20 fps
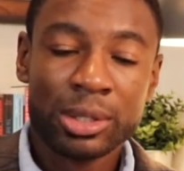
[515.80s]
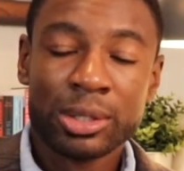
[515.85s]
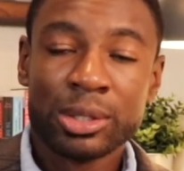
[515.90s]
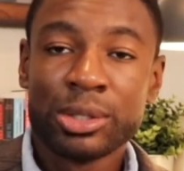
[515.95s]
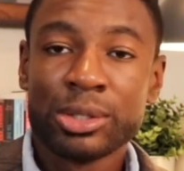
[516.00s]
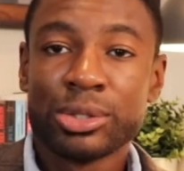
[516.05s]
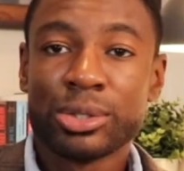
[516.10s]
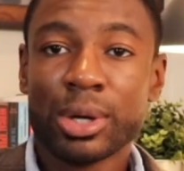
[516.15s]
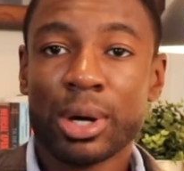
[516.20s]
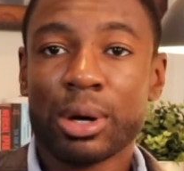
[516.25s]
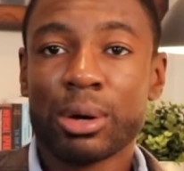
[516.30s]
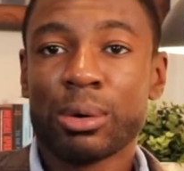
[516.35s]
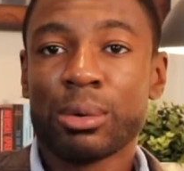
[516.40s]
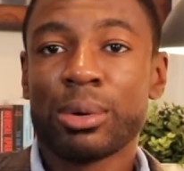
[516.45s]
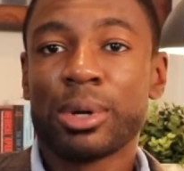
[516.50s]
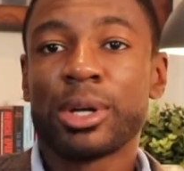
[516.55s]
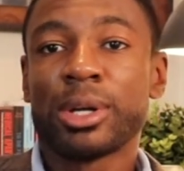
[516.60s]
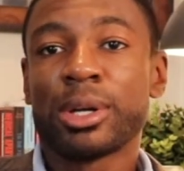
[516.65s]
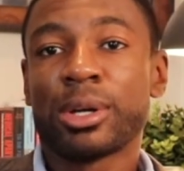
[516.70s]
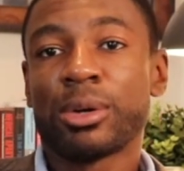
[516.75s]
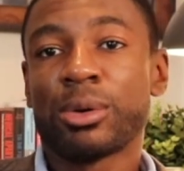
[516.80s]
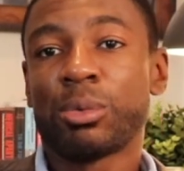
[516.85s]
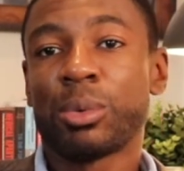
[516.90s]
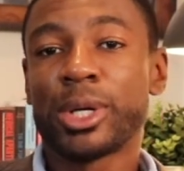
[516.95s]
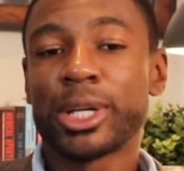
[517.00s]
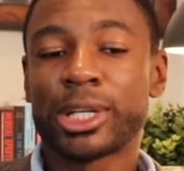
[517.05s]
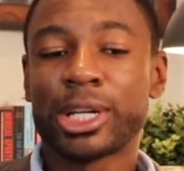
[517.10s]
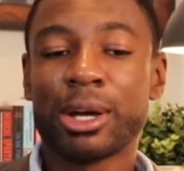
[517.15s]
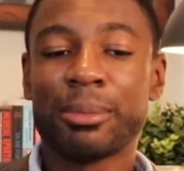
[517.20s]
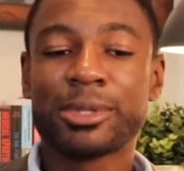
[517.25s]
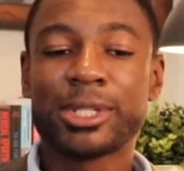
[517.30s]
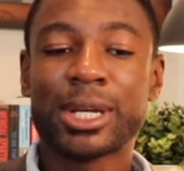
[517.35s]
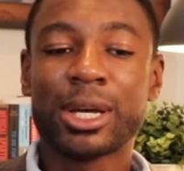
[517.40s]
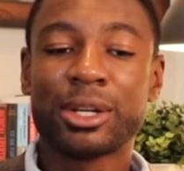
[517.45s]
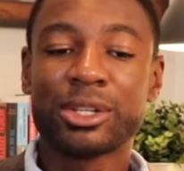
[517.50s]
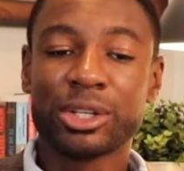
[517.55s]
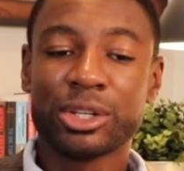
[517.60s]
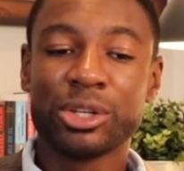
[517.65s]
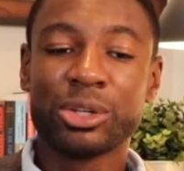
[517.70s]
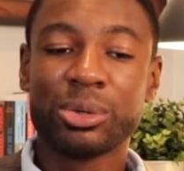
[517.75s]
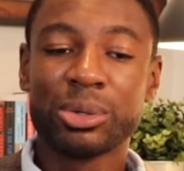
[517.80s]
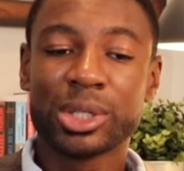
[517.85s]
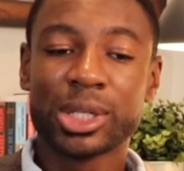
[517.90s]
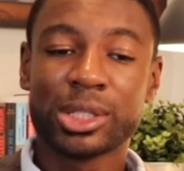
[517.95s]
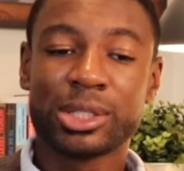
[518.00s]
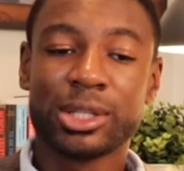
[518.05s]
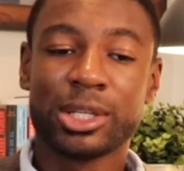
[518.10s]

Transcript: So when it comes down to who gets